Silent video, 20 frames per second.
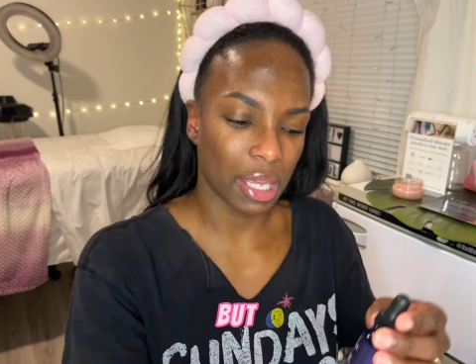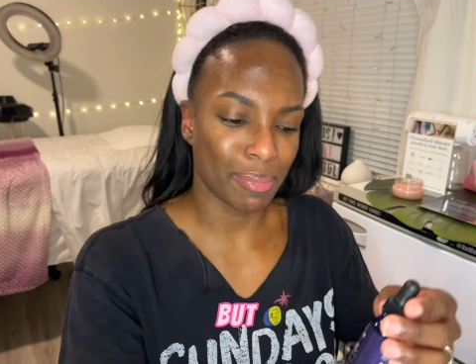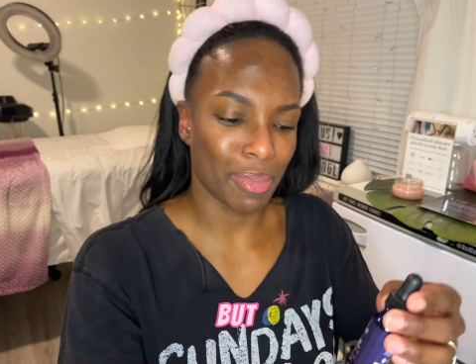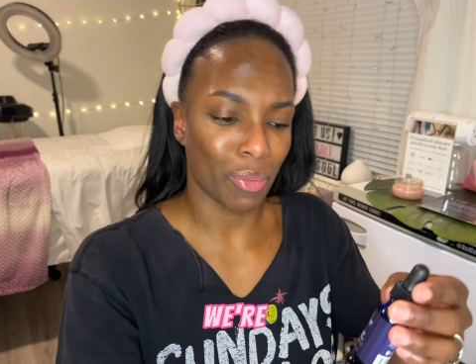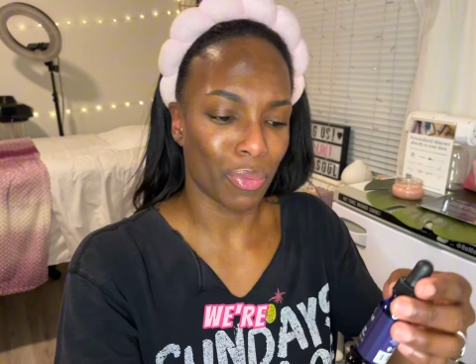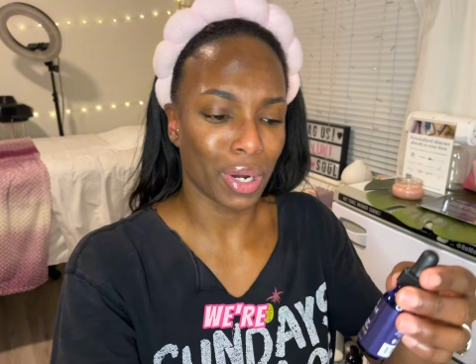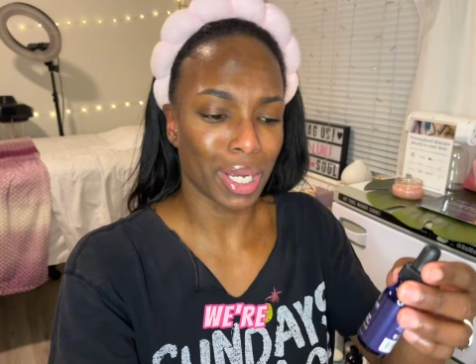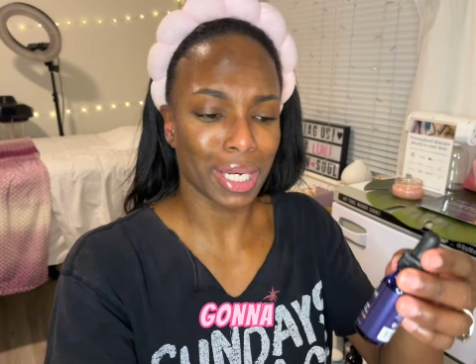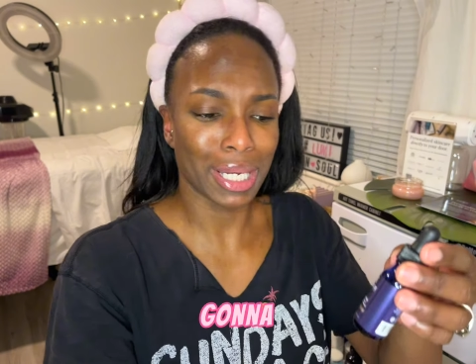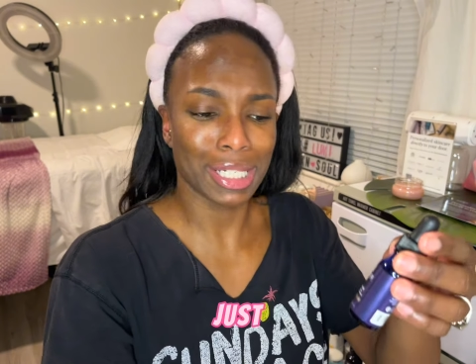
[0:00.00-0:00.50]
but
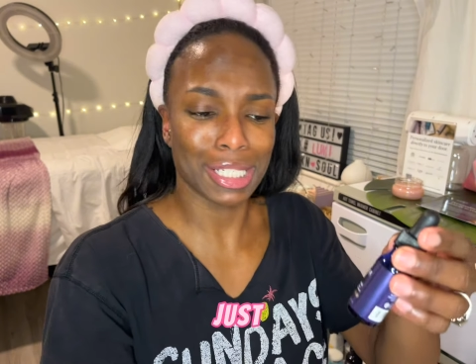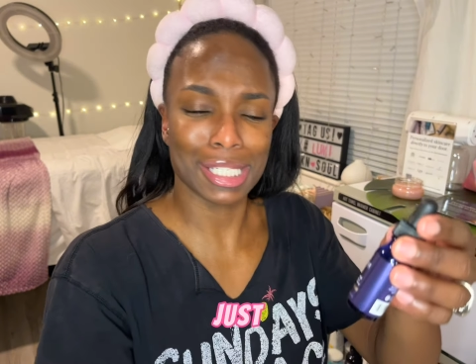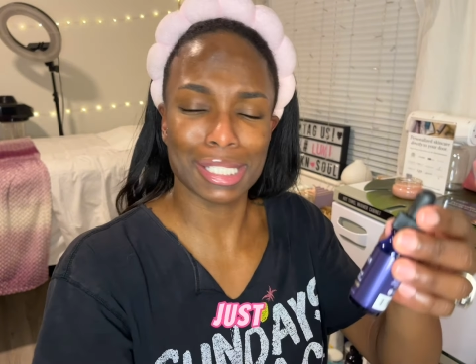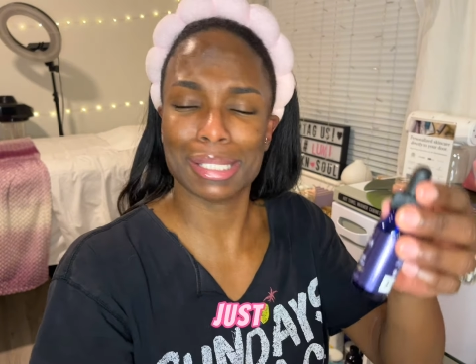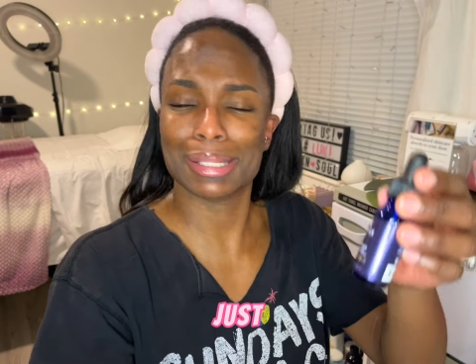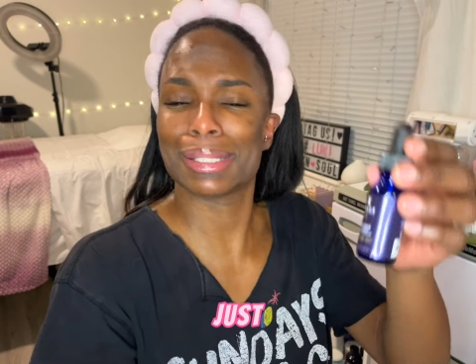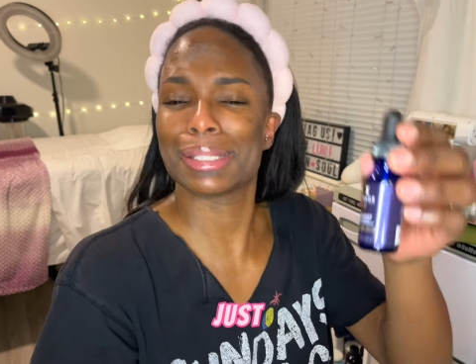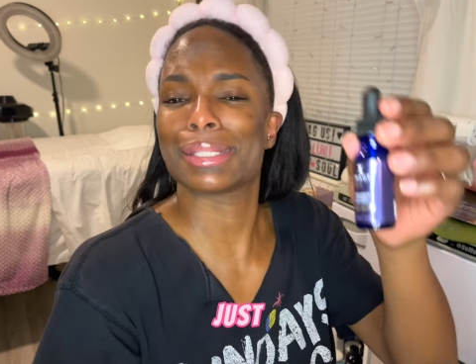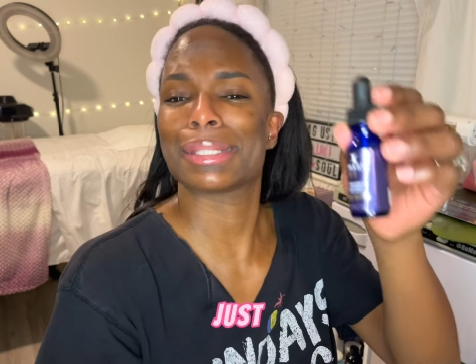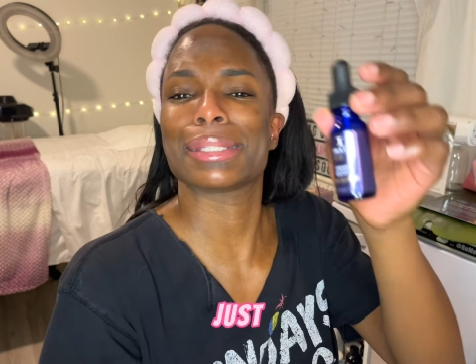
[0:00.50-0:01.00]
we're going to
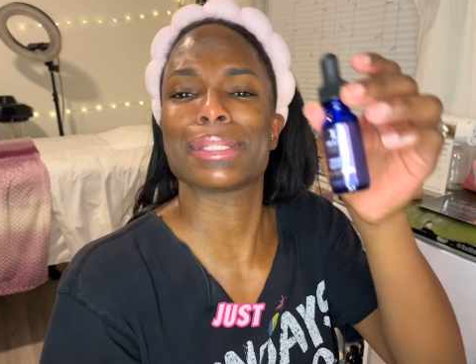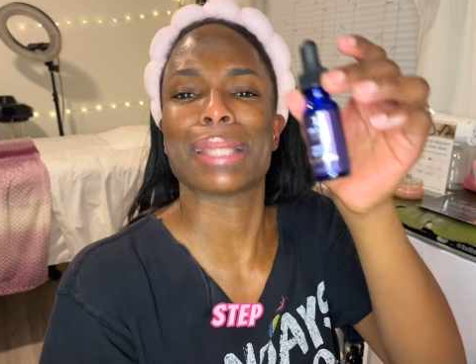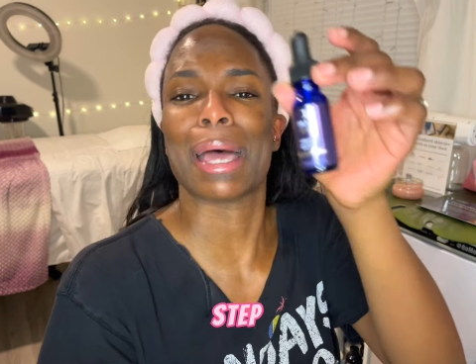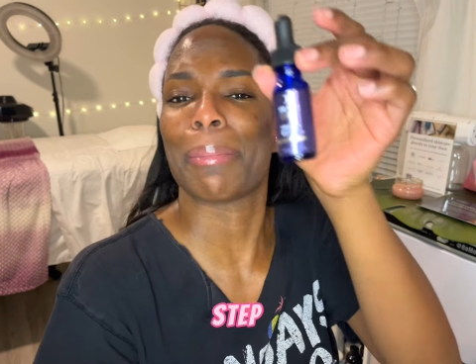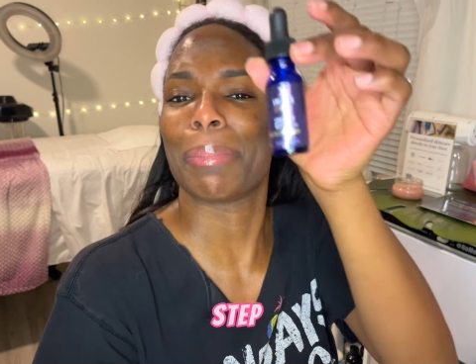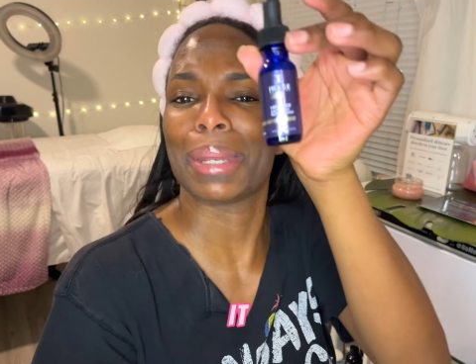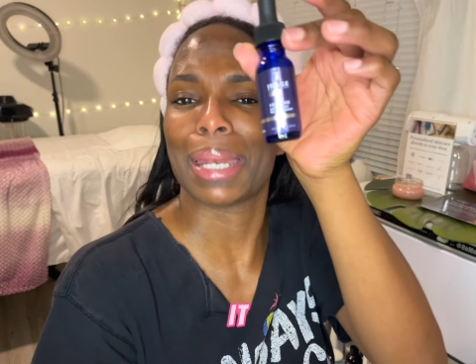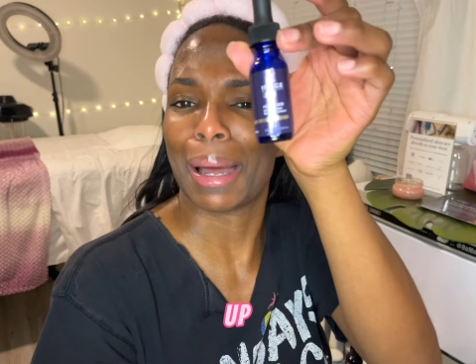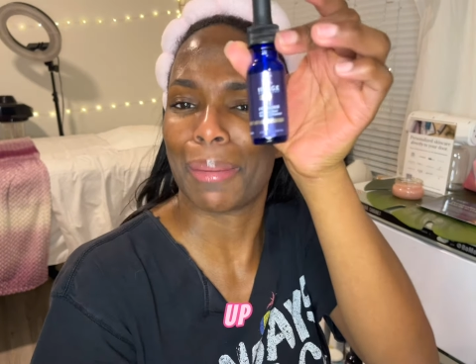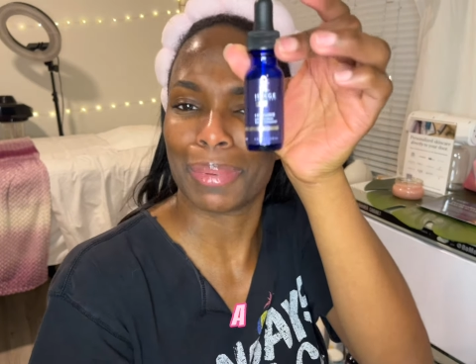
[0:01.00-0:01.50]
just
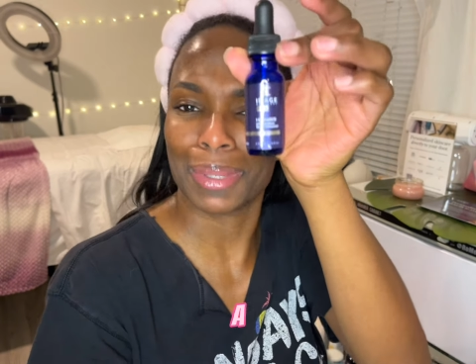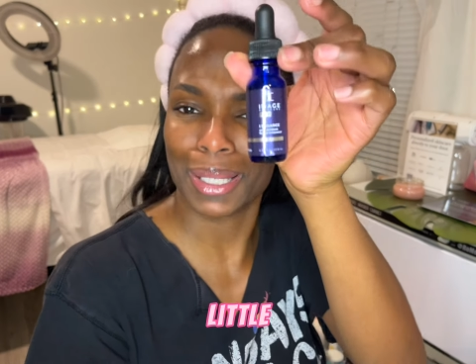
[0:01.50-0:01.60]
step it up a